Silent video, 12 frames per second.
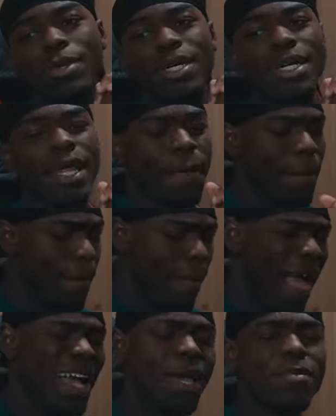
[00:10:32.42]
But
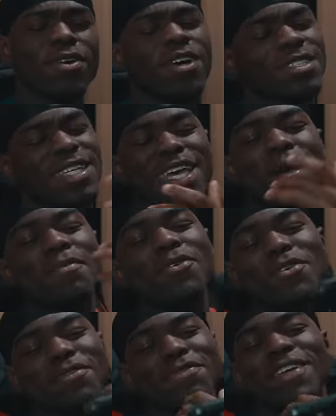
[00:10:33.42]
I came across the Cam Newton